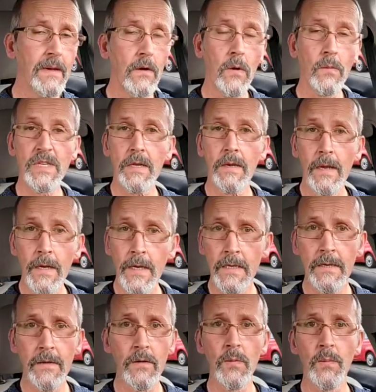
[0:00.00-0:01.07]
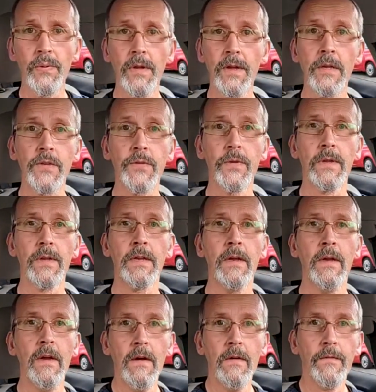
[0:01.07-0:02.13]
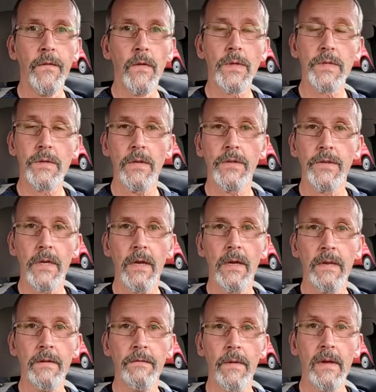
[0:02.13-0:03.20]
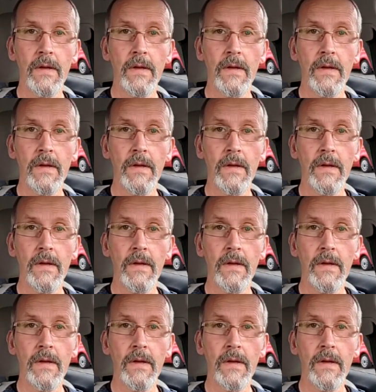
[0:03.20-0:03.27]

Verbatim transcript: Almost an ideal place, really, for such an,